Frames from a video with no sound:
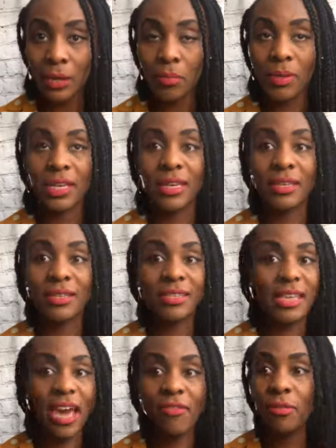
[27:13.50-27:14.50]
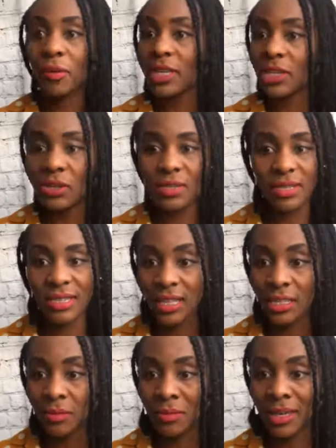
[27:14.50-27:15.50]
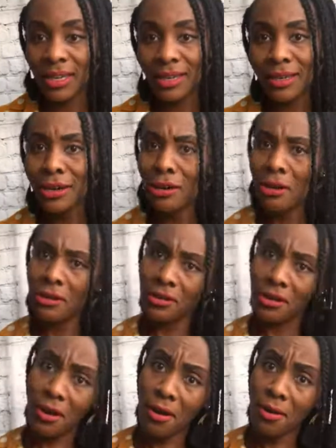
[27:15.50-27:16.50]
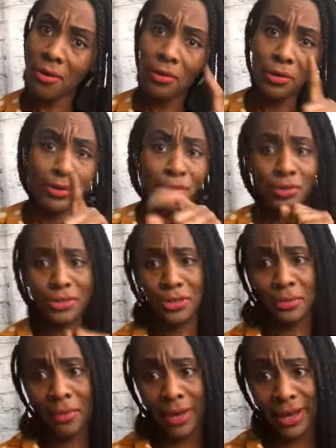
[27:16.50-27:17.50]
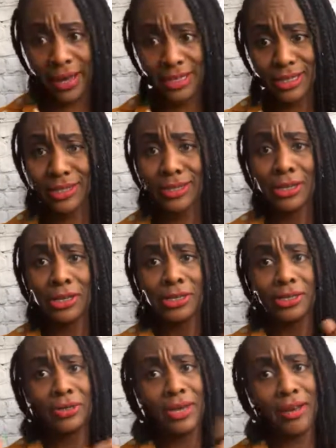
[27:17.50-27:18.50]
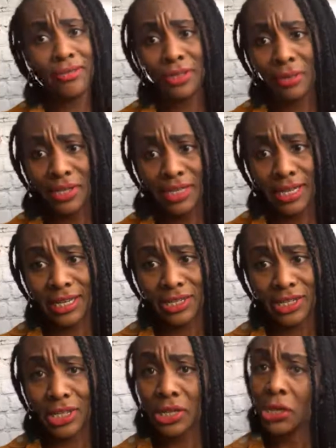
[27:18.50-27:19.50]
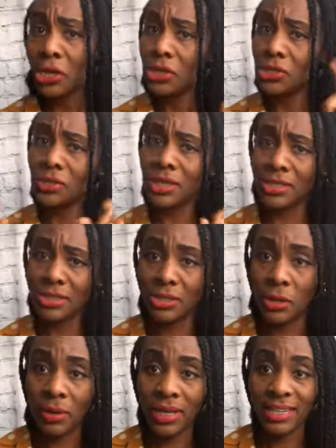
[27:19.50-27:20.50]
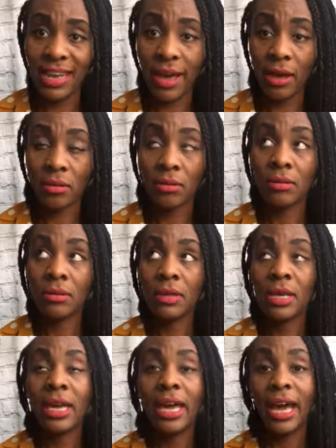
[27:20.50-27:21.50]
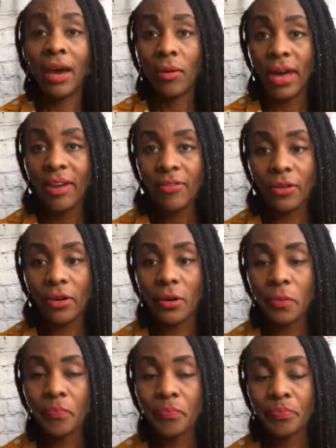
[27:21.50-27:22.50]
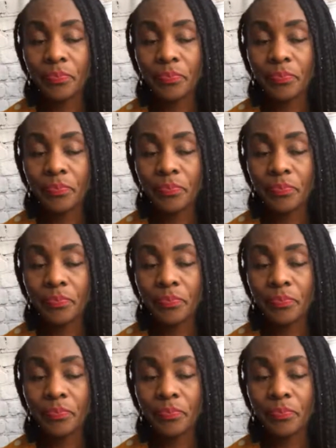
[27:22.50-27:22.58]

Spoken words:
because everybody used to say to me, "Girl, you're too much. You have too much energy. You need to tone it down." However,